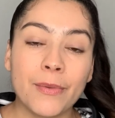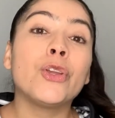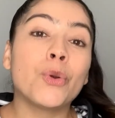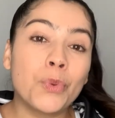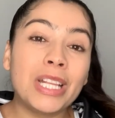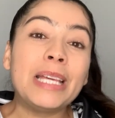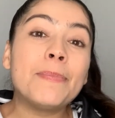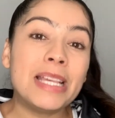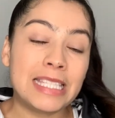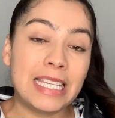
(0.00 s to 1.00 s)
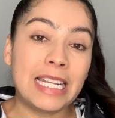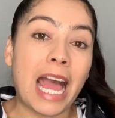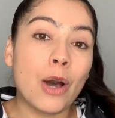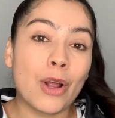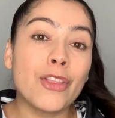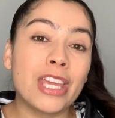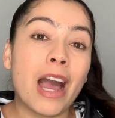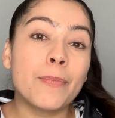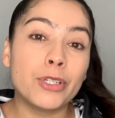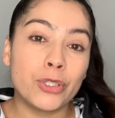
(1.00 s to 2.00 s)
you're really missing out on the
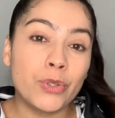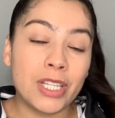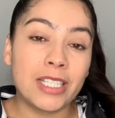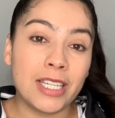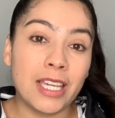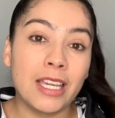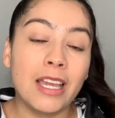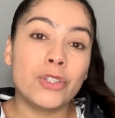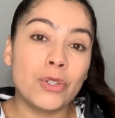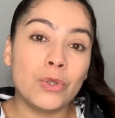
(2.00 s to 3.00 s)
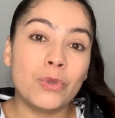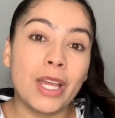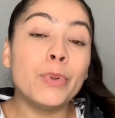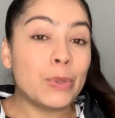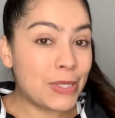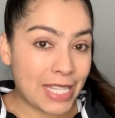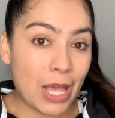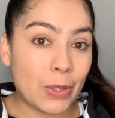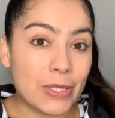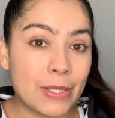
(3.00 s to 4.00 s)
opportunity to boost
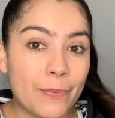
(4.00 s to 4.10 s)
sales.